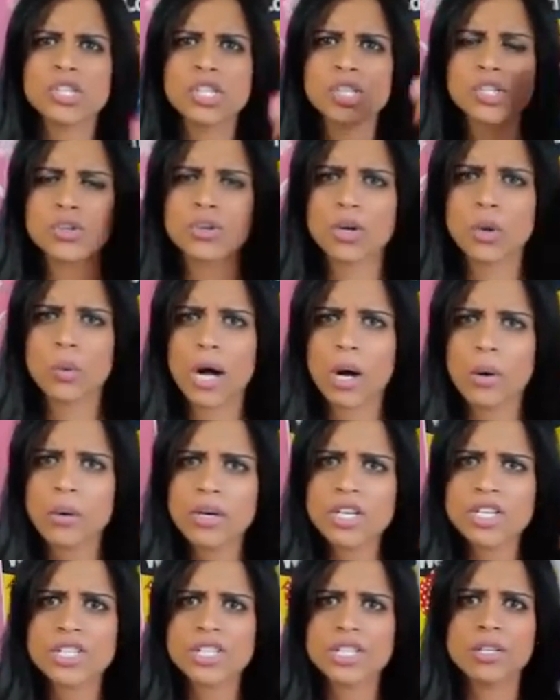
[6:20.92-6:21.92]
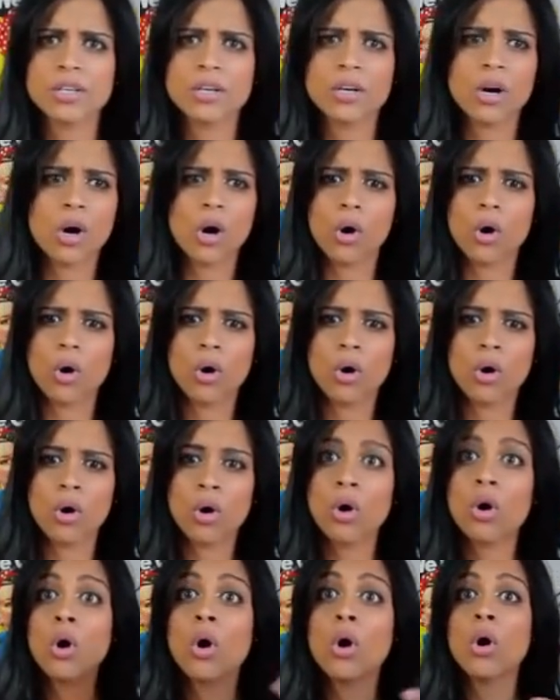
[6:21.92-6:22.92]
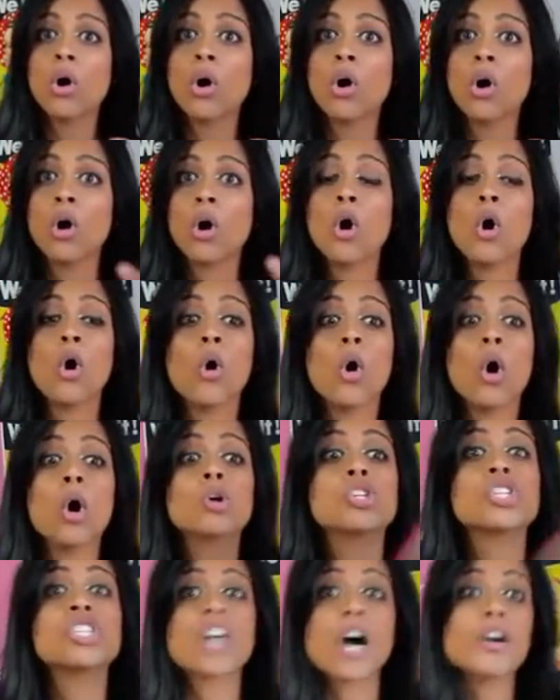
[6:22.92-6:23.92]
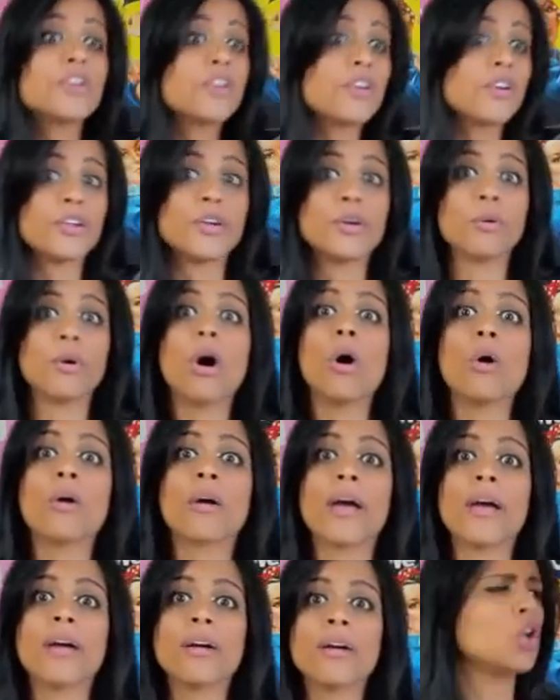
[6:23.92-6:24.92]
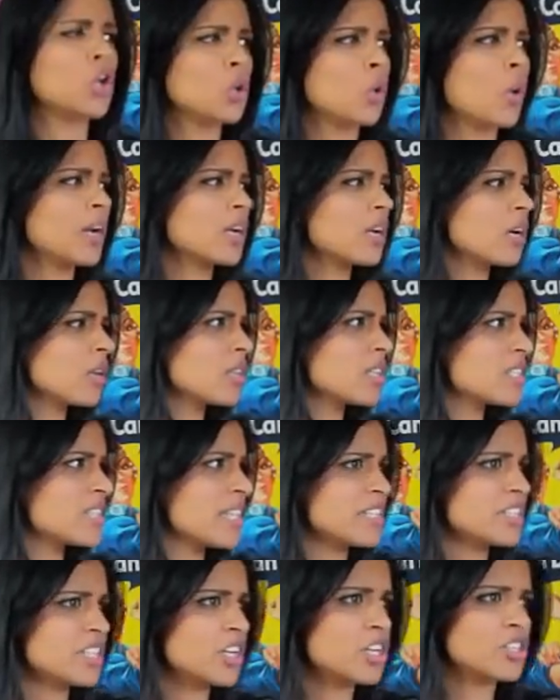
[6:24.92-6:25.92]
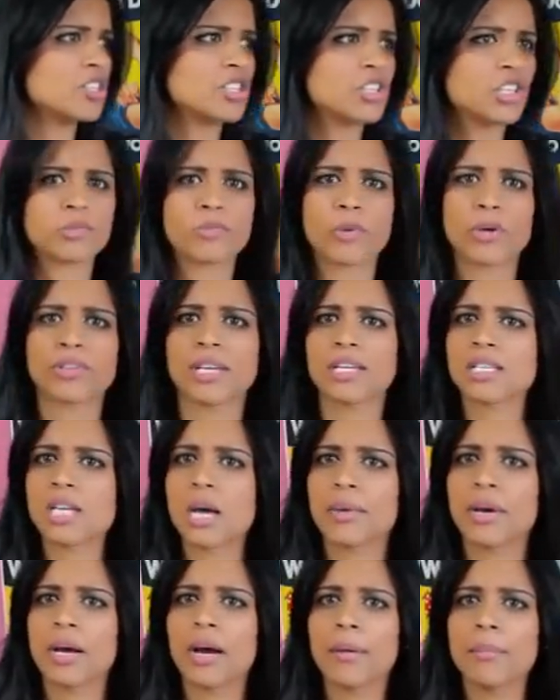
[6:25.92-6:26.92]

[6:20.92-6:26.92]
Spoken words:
sister in a while, where is she? Oh. Oh, she's under you. Okay. Yo, you wanna go to the Senza? Your sister's birthday's coming